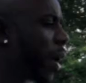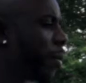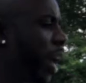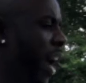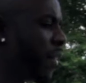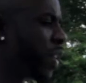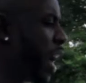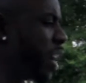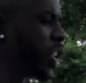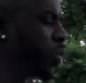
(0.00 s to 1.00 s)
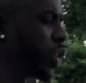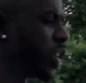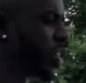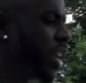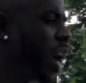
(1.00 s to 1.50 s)
And after that, she was
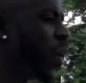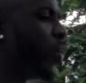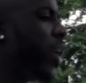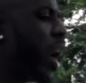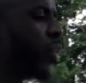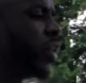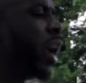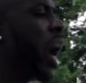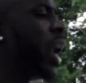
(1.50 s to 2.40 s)
just set on fire for God.